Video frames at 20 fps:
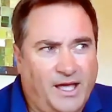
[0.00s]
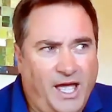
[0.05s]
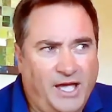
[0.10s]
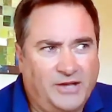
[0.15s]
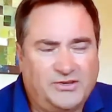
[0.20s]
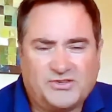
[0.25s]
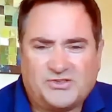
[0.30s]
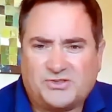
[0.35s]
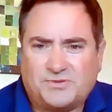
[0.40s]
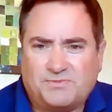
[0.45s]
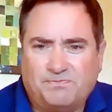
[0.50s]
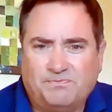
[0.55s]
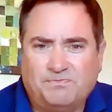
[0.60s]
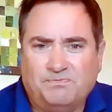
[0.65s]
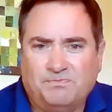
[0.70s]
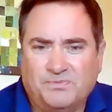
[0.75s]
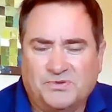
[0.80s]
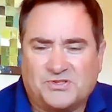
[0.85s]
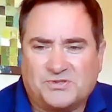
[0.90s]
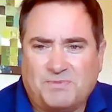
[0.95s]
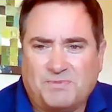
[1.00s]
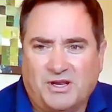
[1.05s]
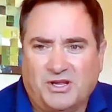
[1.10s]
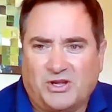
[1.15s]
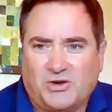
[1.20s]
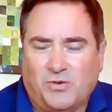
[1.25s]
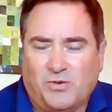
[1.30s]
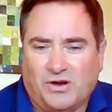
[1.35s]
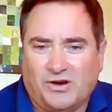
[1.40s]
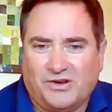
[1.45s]
just
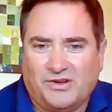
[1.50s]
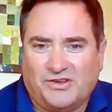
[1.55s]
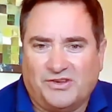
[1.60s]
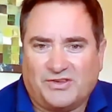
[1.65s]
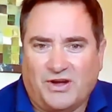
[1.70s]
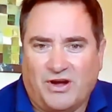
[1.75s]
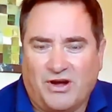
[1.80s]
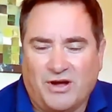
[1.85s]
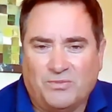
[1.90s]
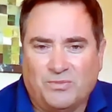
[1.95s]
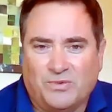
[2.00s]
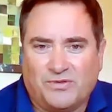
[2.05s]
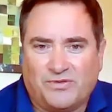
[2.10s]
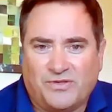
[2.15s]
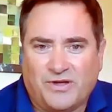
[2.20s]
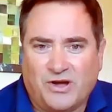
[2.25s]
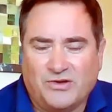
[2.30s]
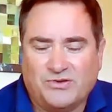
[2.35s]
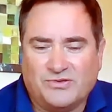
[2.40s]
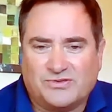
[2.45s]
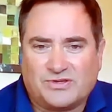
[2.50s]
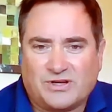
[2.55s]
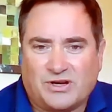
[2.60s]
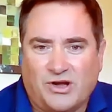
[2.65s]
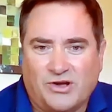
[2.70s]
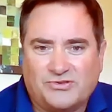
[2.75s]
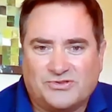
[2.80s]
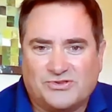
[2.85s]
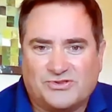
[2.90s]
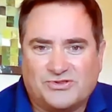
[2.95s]
spending quality time with those
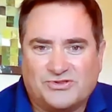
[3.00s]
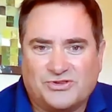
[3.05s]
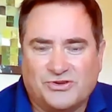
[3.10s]
closest